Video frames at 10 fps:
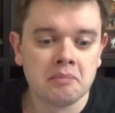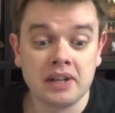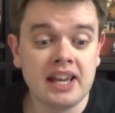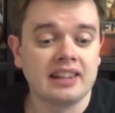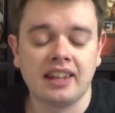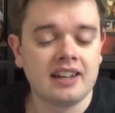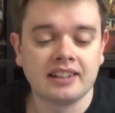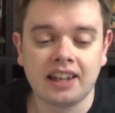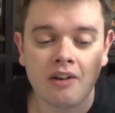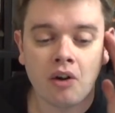But yeah, there,
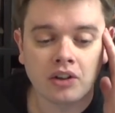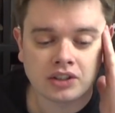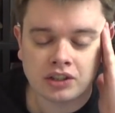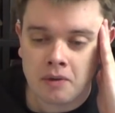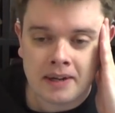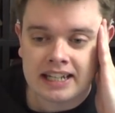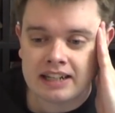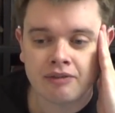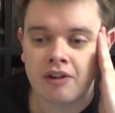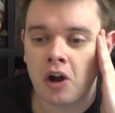there are so many
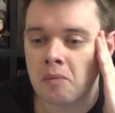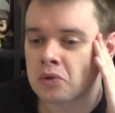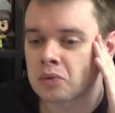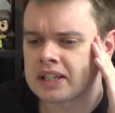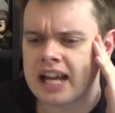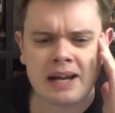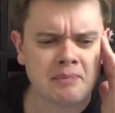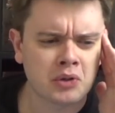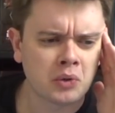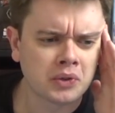different options with
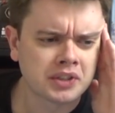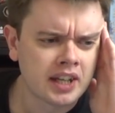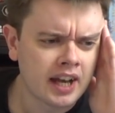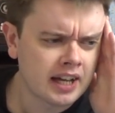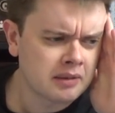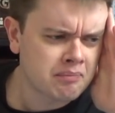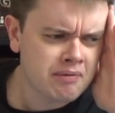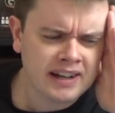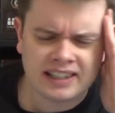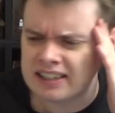capsules and
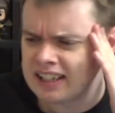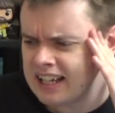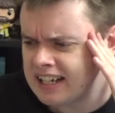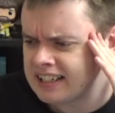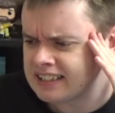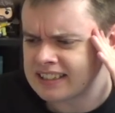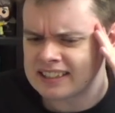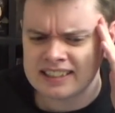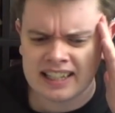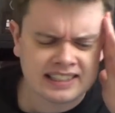pregnant ladies and
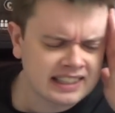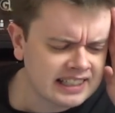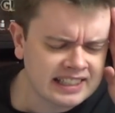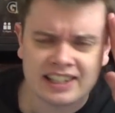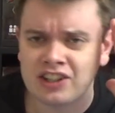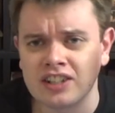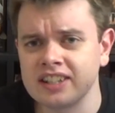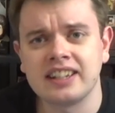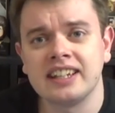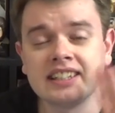satellite dishes
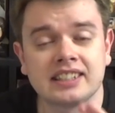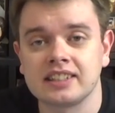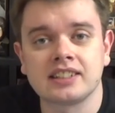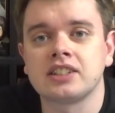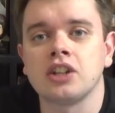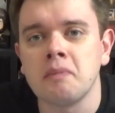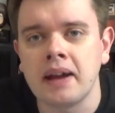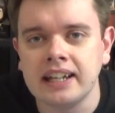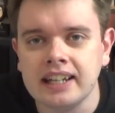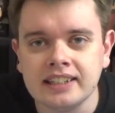and things. So
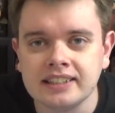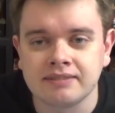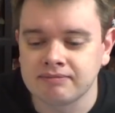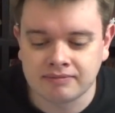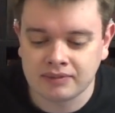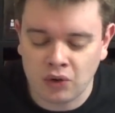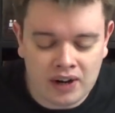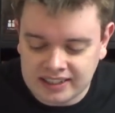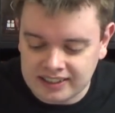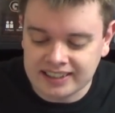many
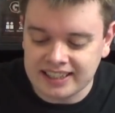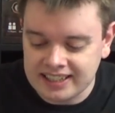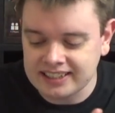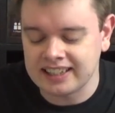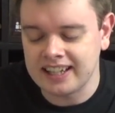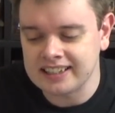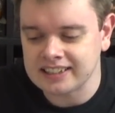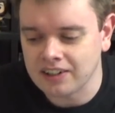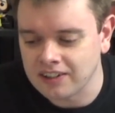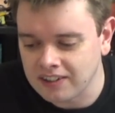crazy ideas that
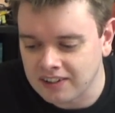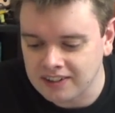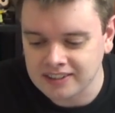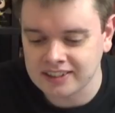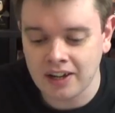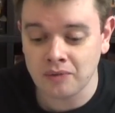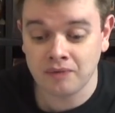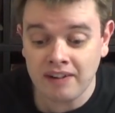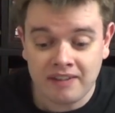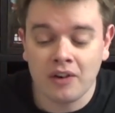are, you know,
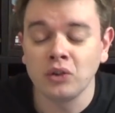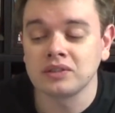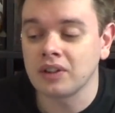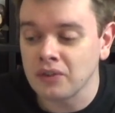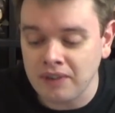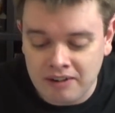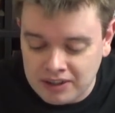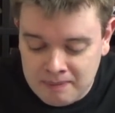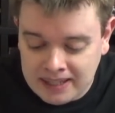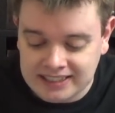very all, all very
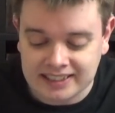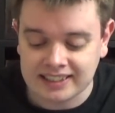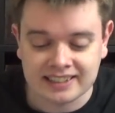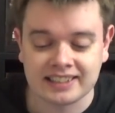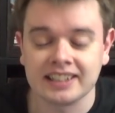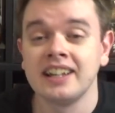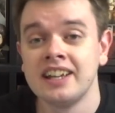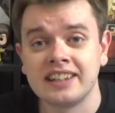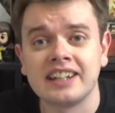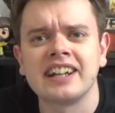thematic still,
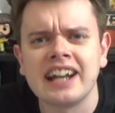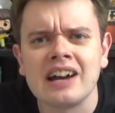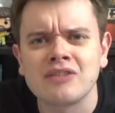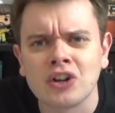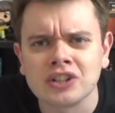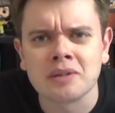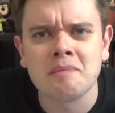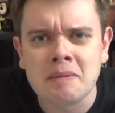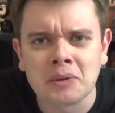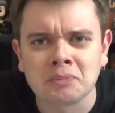that are going to have custom
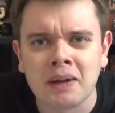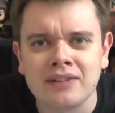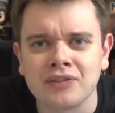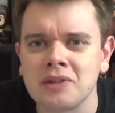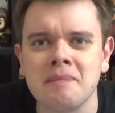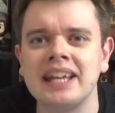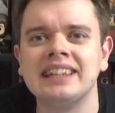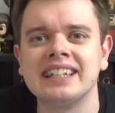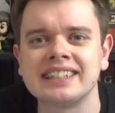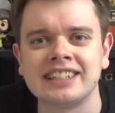meeples made for them
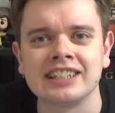in this